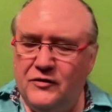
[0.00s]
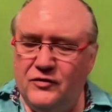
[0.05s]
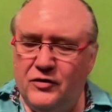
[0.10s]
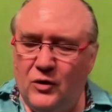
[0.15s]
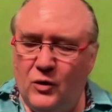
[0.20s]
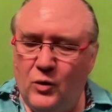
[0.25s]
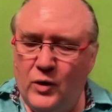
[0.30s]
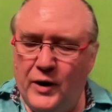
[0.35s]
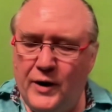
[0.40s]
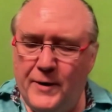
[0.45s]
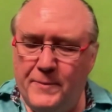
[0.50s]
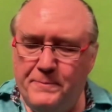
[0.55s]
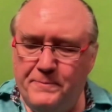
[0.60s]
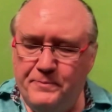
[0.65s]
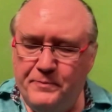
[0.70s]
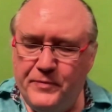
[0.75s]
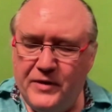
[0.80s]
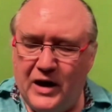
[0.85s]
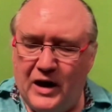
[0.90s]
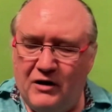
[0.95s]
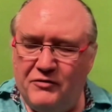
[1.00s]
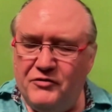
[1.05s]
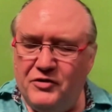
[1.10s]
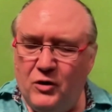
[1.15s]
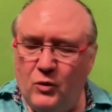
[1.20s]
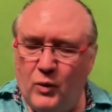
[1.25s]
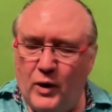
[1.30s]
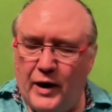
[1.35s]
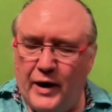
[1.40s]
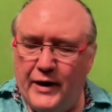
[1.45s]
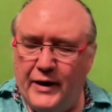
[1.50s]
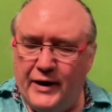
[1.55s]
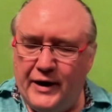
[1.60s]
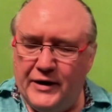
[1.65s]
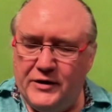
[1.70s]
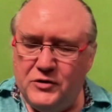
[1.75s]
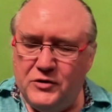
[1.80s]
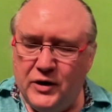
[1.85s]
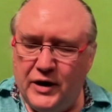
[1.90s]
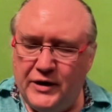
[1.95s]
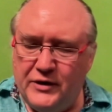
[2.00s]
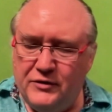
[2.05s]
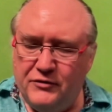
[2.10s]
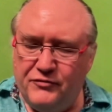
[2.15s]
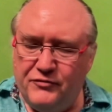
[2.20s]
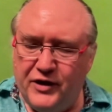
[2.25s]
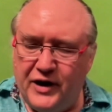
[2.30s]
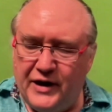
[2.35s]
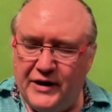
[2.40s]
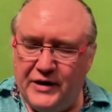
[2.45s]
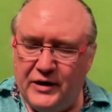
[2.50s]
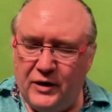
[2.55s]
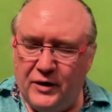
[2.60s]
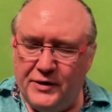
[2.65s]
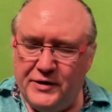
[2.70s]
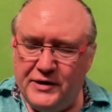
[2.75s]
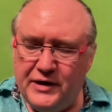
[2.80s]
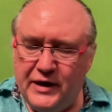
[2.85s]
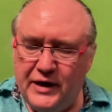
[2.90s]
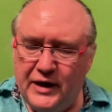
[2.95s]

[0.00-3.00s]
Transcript: So after a while, I tried to find out